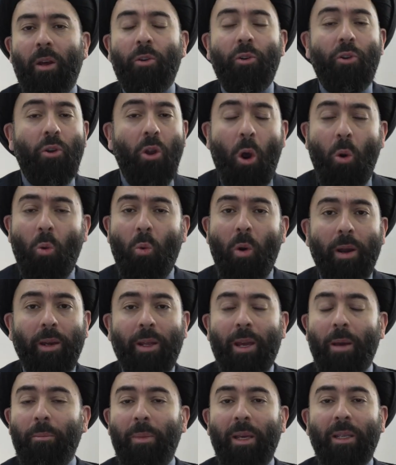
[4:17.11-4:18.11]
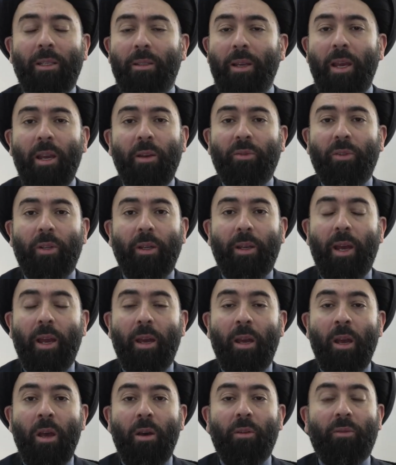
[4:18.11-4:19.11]
No one can be saved
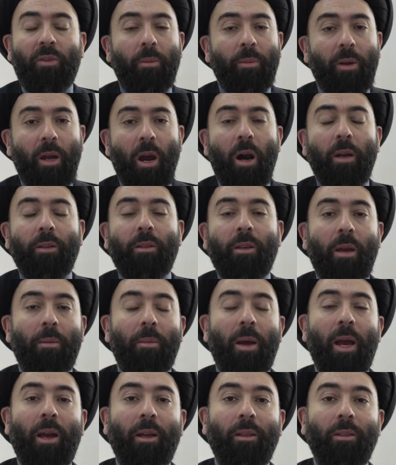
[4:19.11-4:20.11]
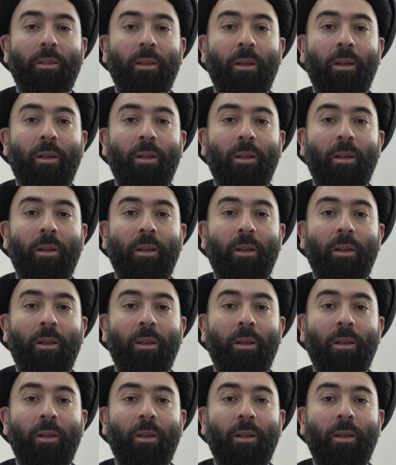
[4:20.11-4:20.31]
today from God's command.